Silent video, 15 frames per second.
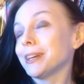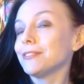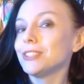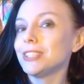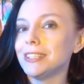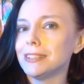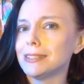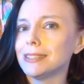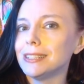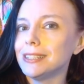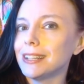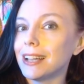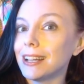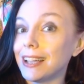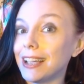I've seen
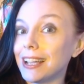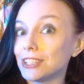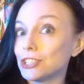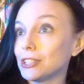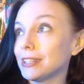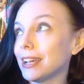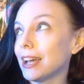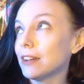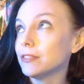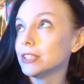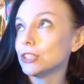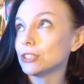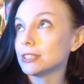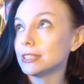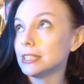the I actually
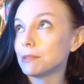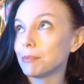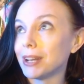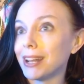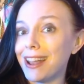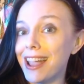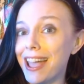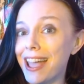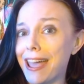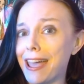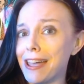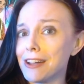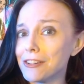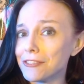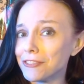haven't just seen, but I
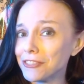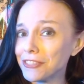have